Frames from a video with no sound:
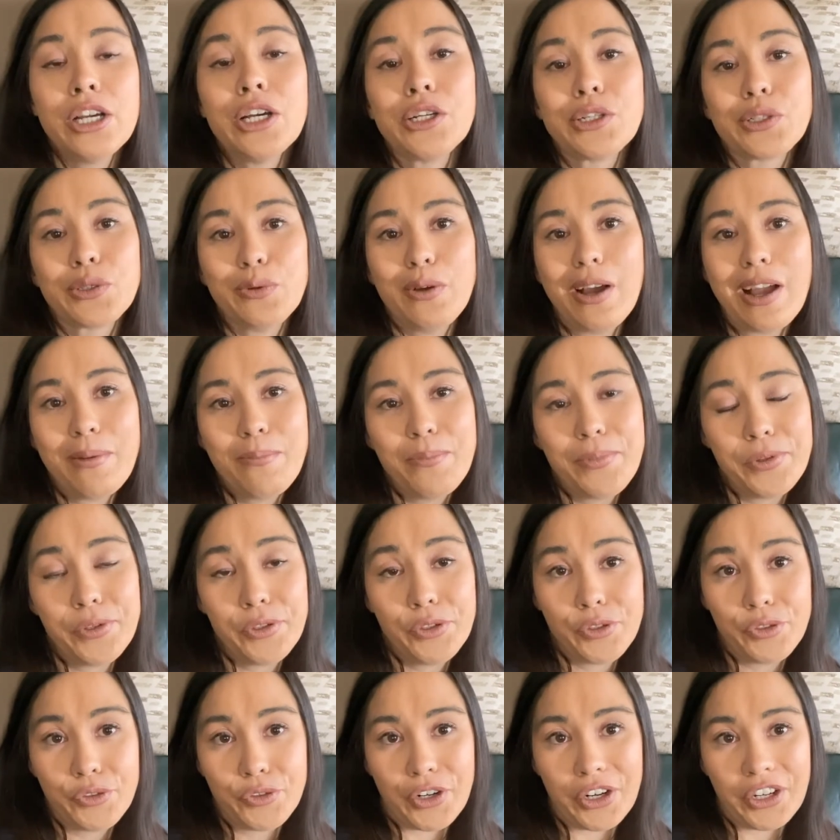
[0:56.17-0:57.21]
So I've been
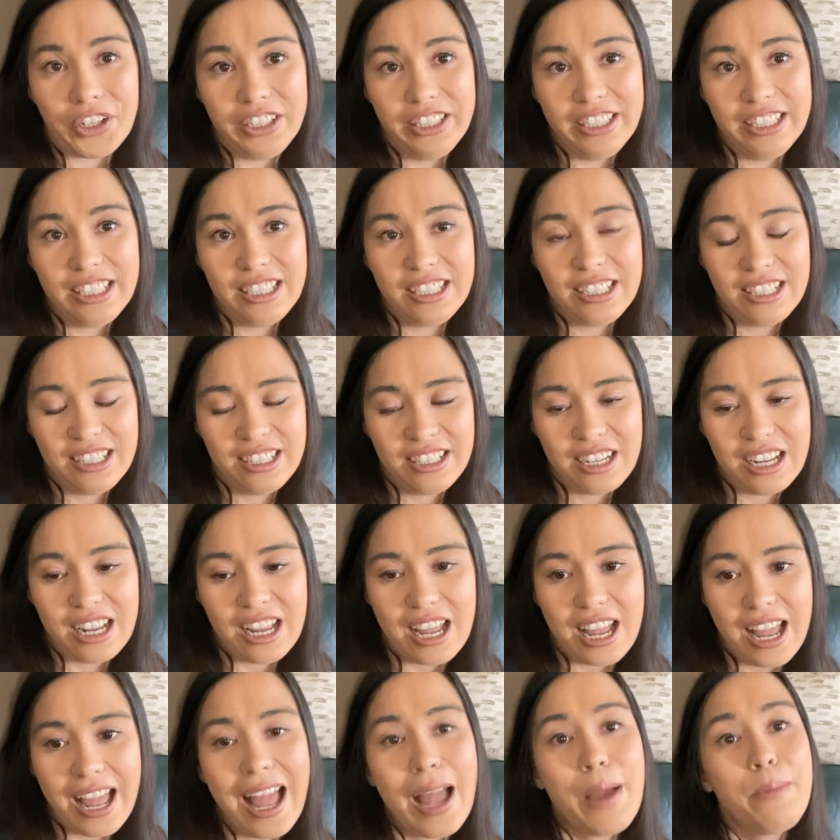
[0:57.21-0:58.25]
struggling.
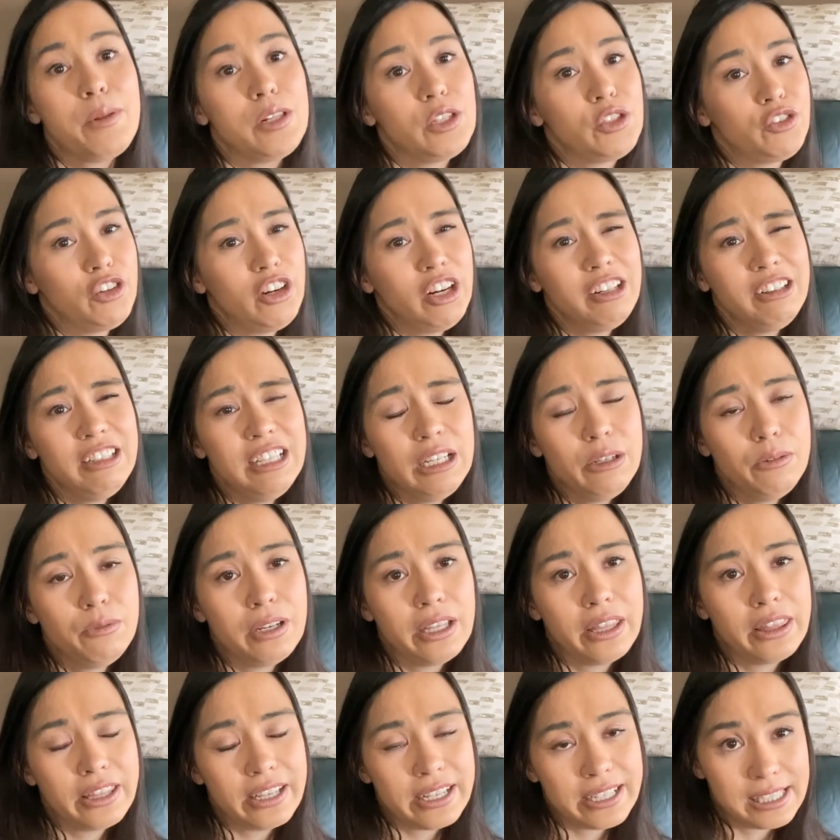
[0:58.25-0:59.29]
I've been struggling
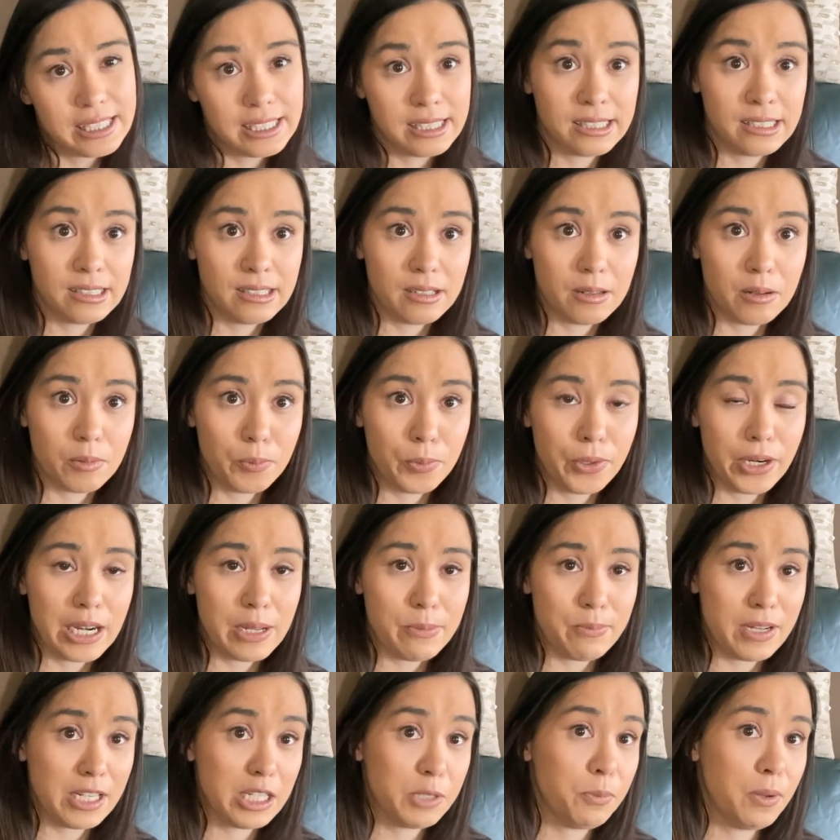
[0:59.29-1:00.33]
with this pretty
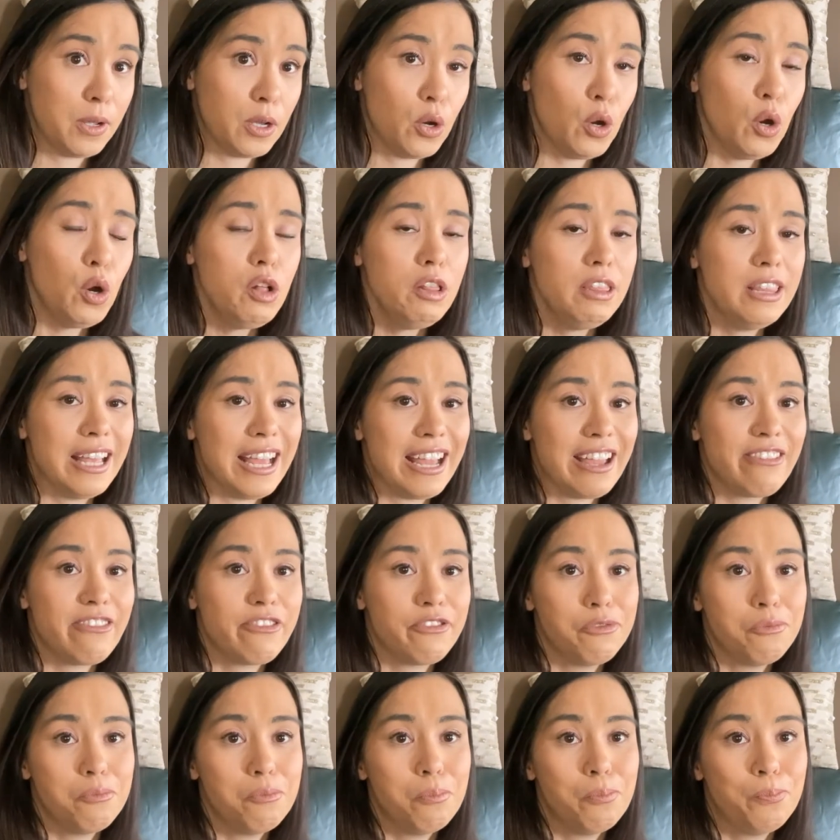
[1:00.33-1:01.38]
much my whole life,
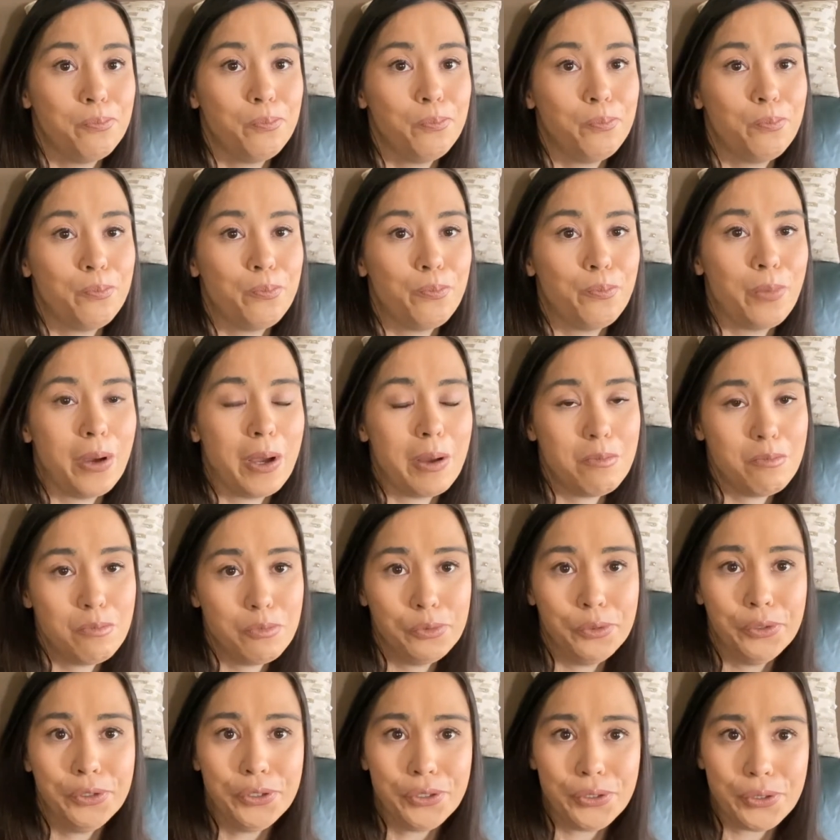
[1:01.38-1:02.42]
but
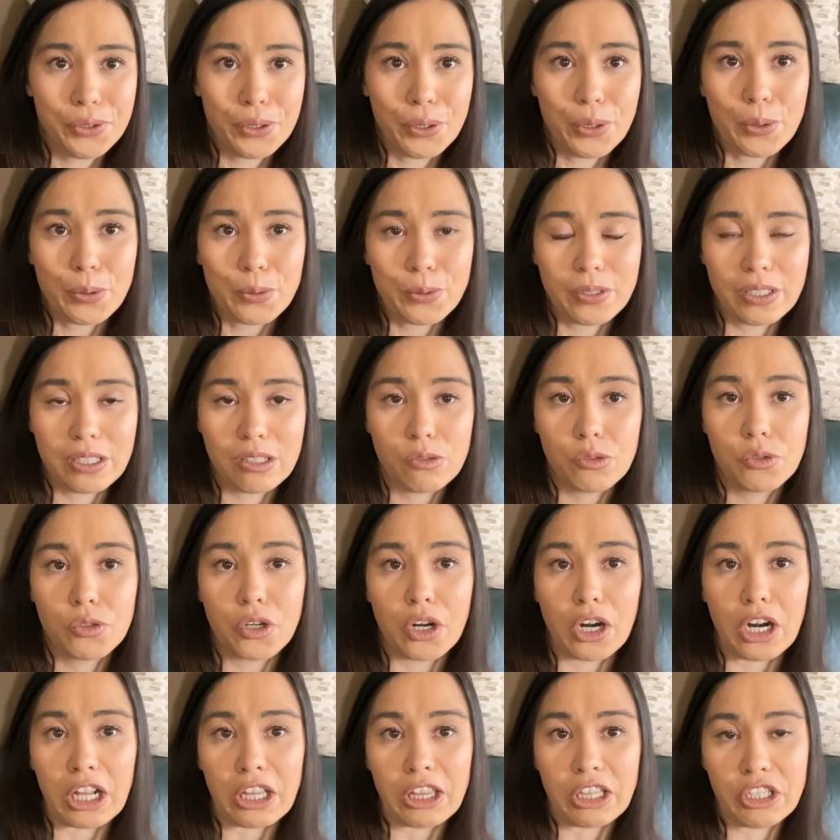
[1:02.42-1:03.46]
more so since
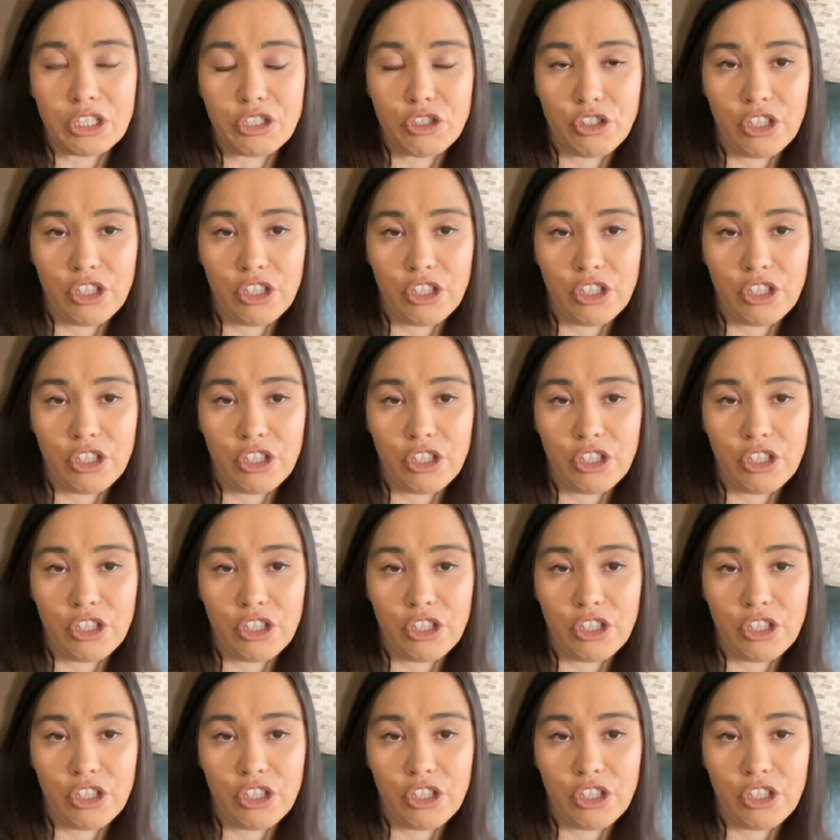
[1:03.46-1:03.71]
starting this